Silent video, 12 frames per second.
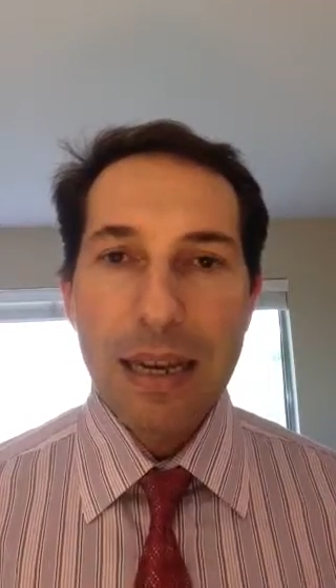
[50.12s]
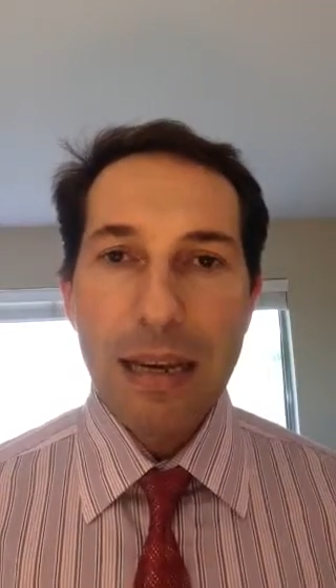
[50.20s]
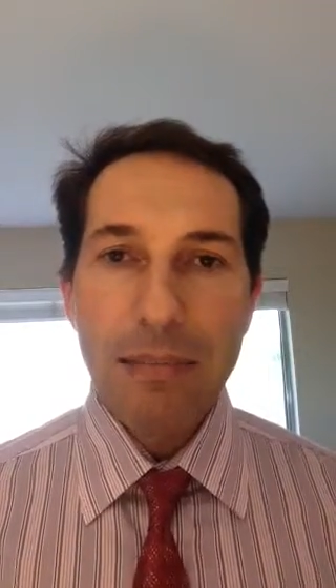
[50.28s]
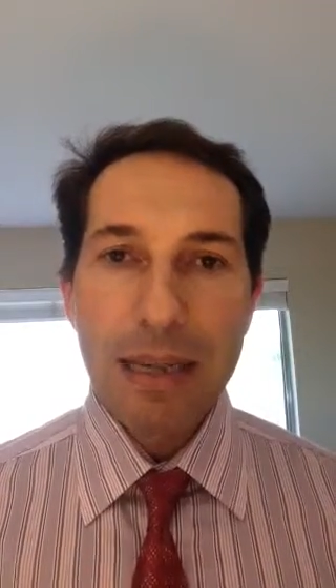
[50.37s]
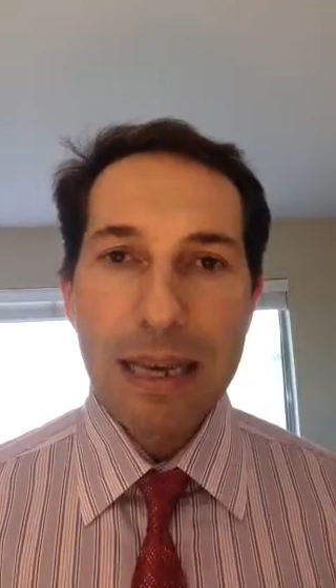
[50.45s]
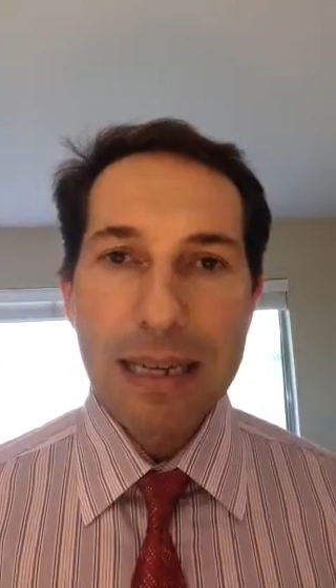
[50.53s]

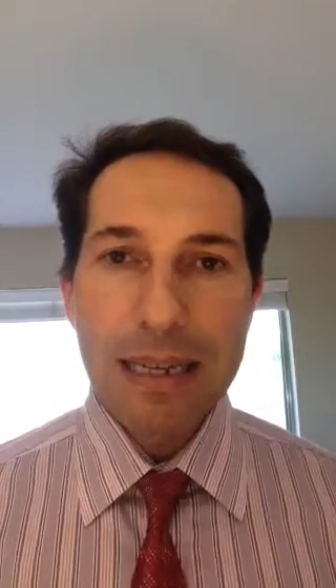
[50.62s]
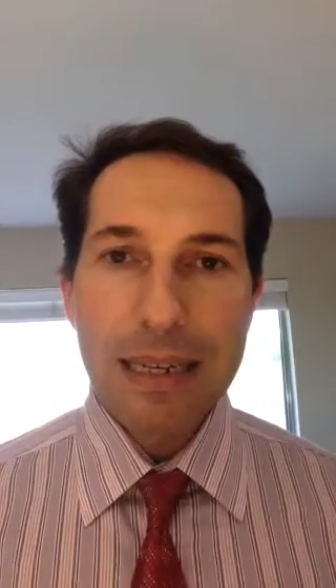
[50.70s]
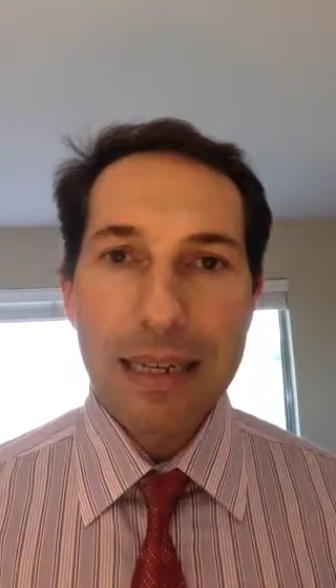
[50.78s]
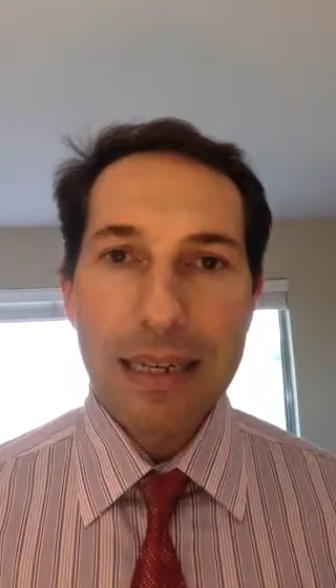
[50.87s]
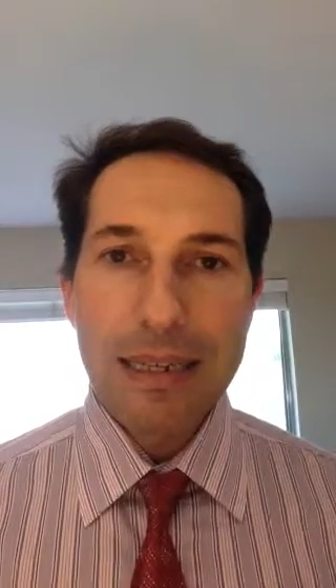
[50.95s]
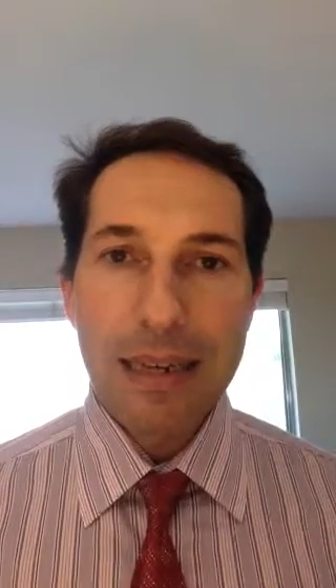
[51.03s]
Applied
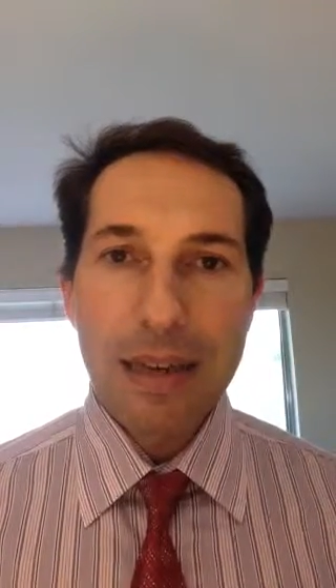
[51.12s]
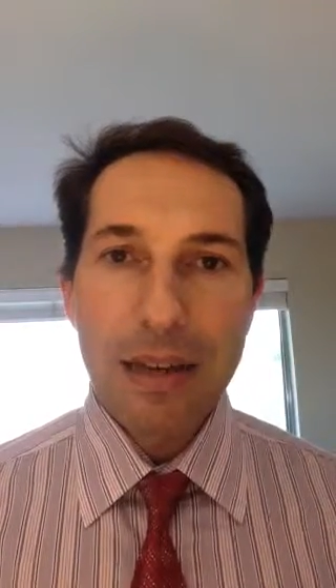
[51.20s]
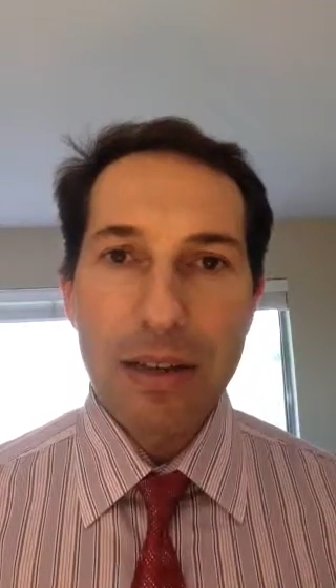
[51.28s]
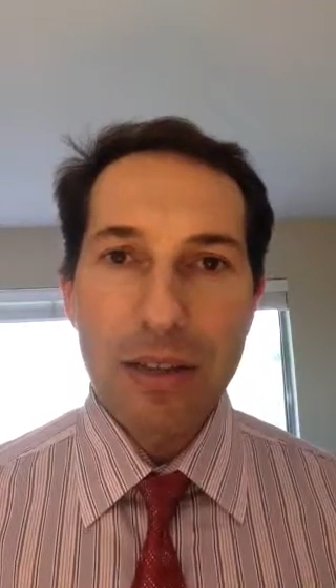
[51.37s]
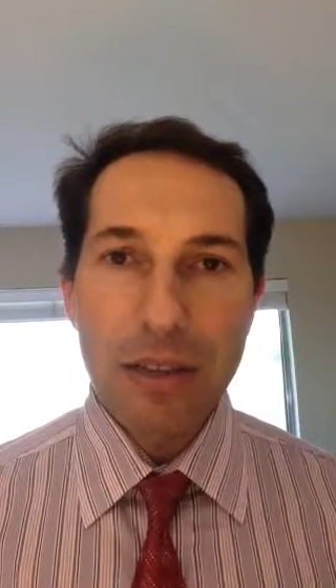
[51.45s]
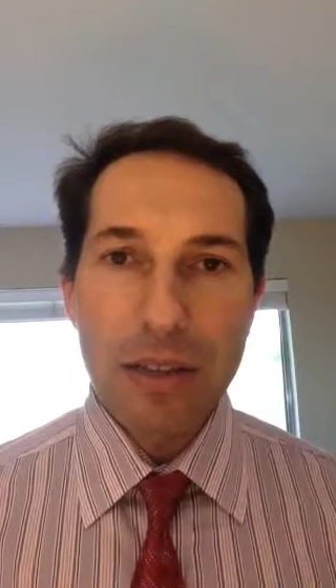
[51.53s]

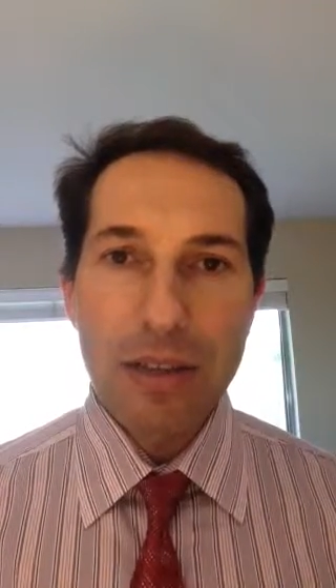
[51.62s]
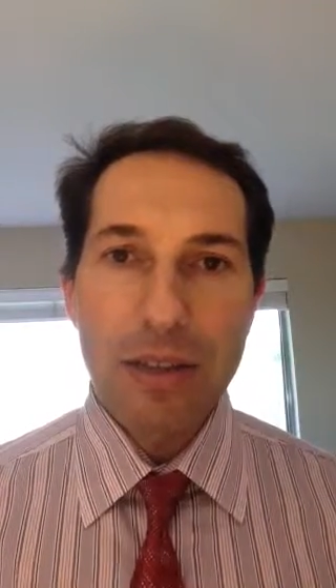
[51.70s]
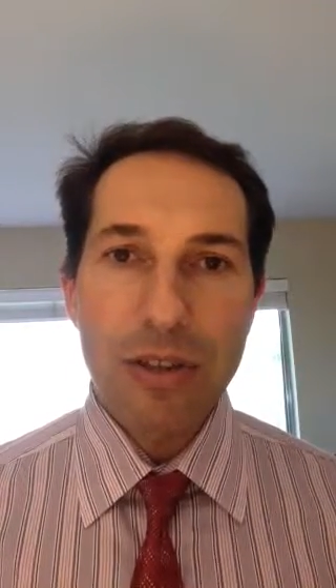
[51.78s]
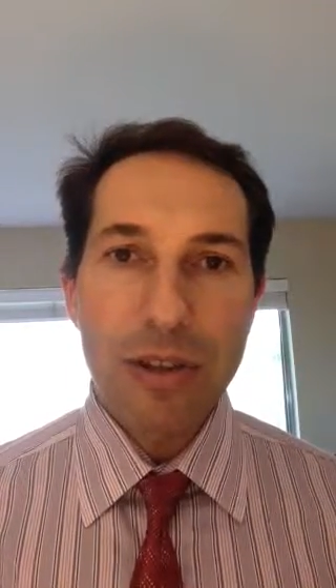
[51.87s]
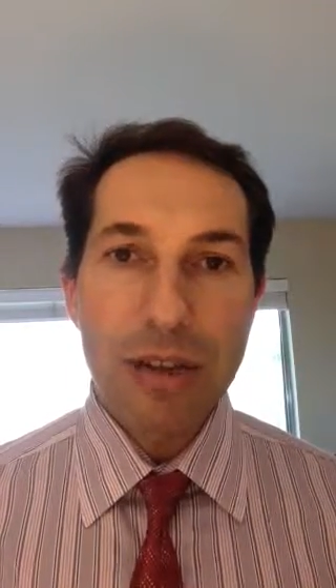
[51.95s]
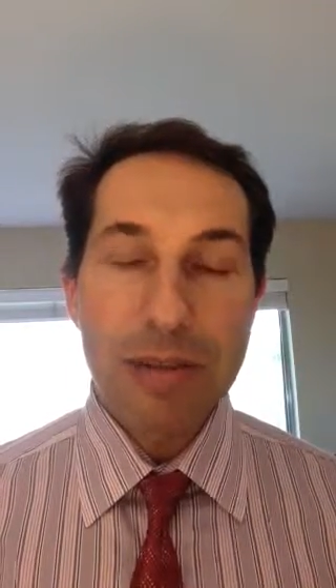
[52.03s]

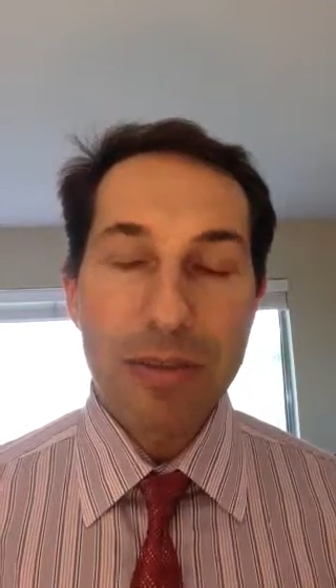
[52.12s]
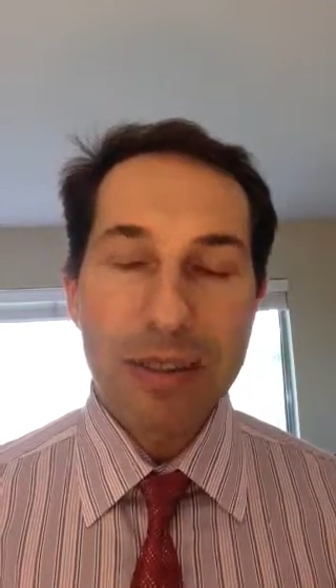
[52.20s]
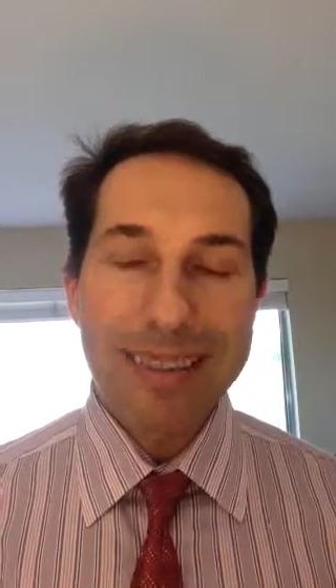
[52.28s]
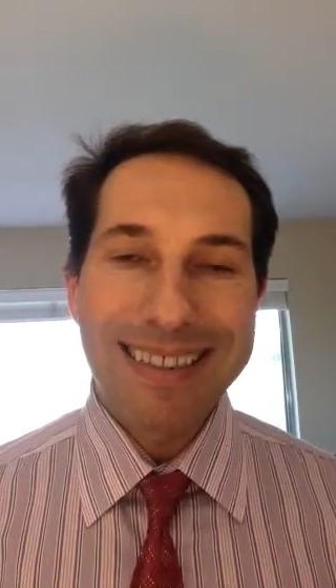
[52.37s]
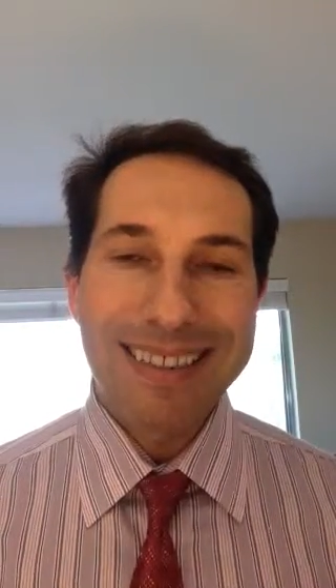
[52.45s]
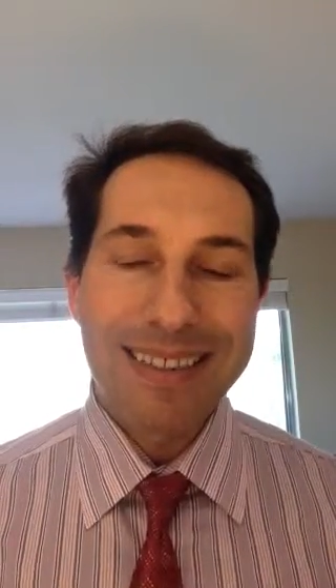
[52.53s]
kinesiologists are able
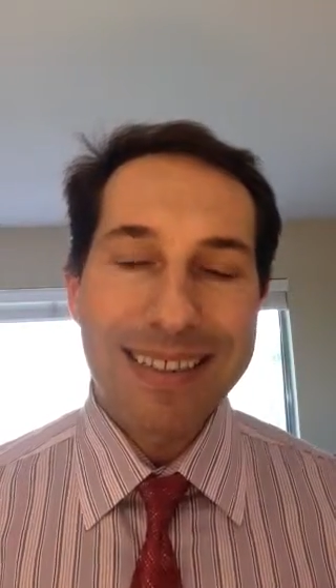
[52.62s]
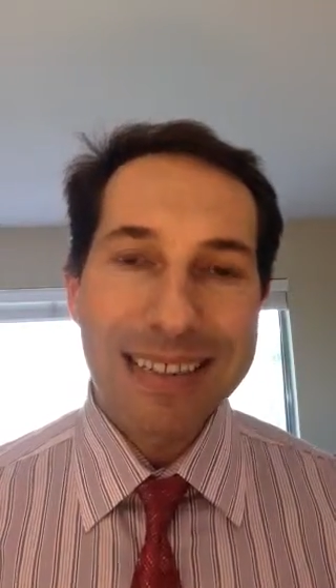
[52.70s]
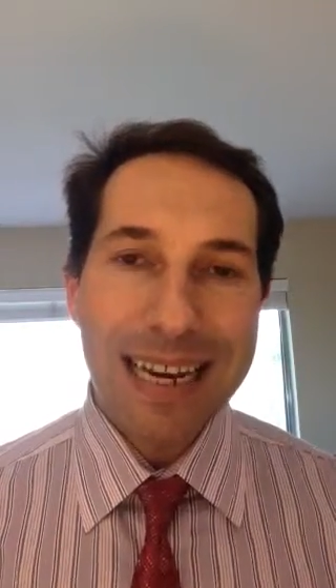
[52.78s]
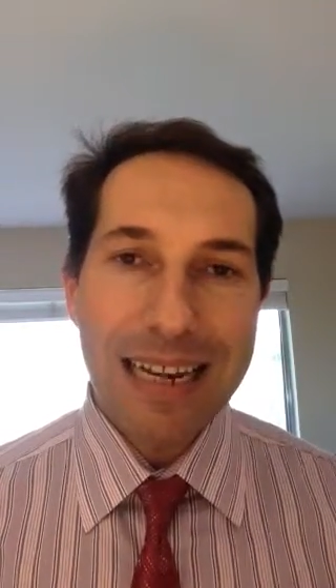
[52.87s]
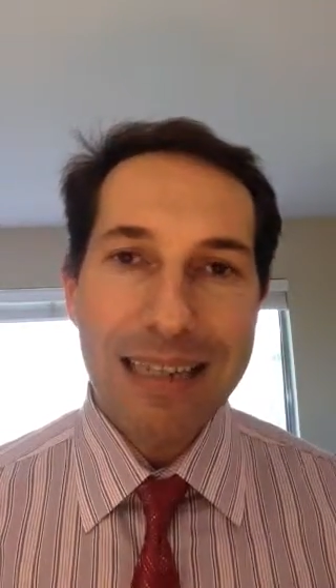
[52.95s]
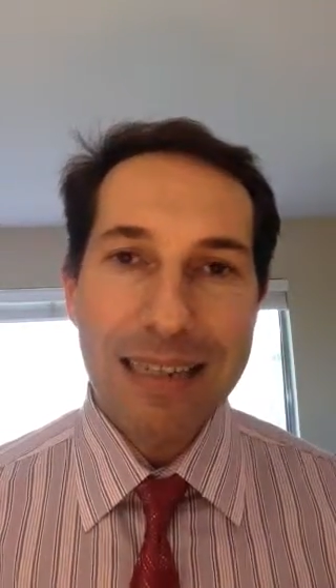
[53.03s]
to
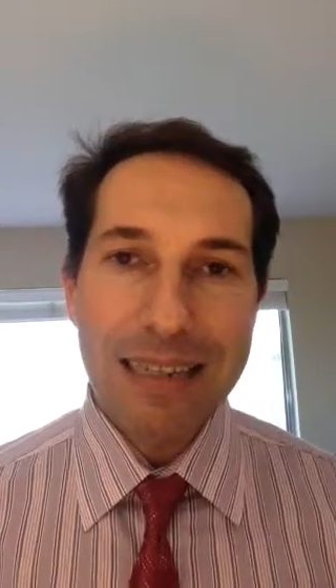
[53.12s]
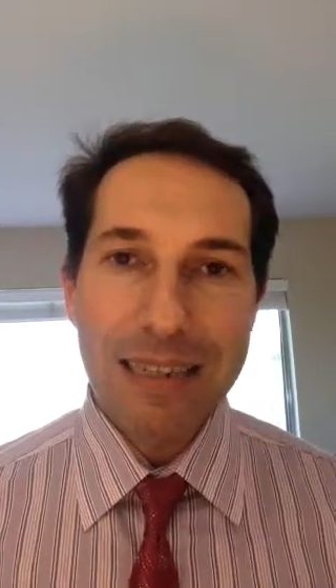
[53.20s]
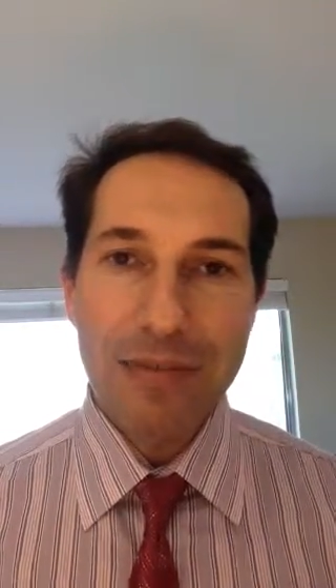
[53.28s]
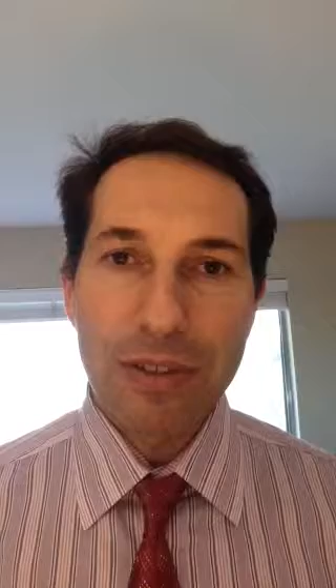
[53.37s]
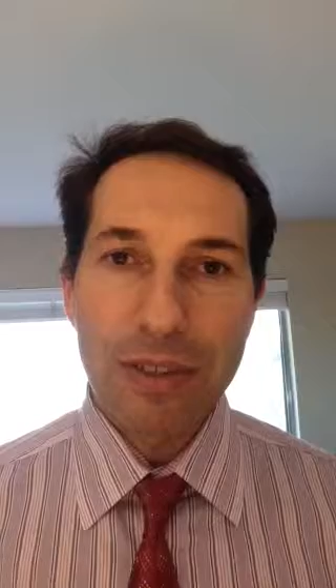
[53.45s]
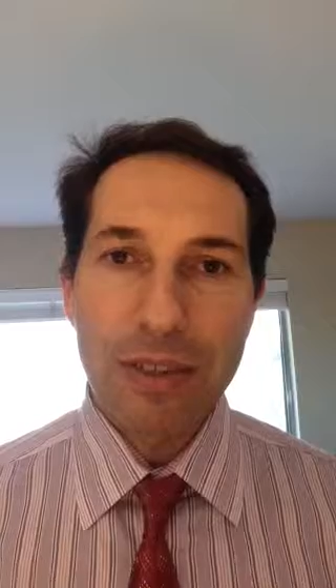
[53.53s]
understand these
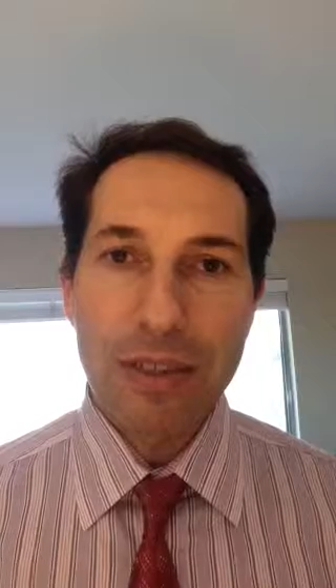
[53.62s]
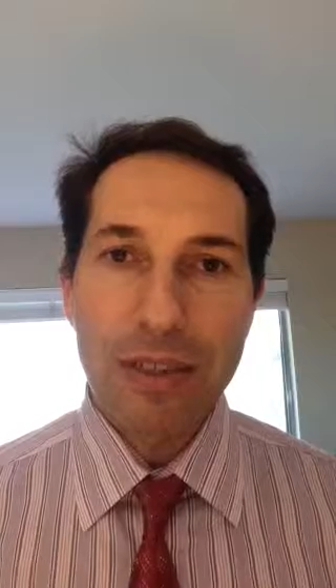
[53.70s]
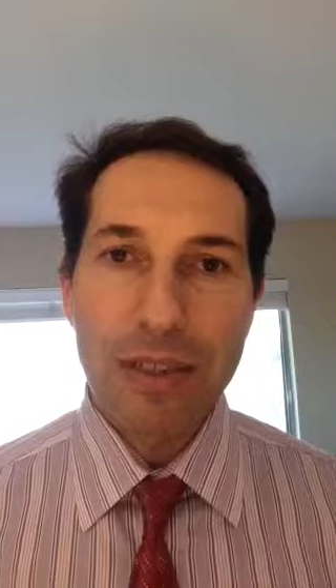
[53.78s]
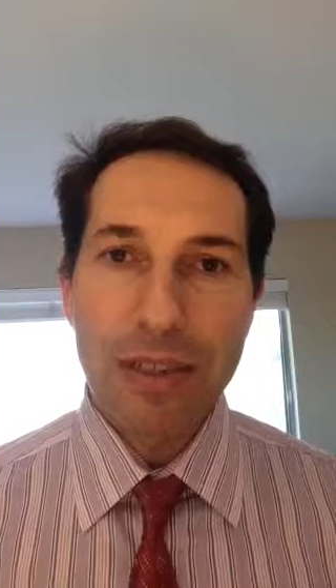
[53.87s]
different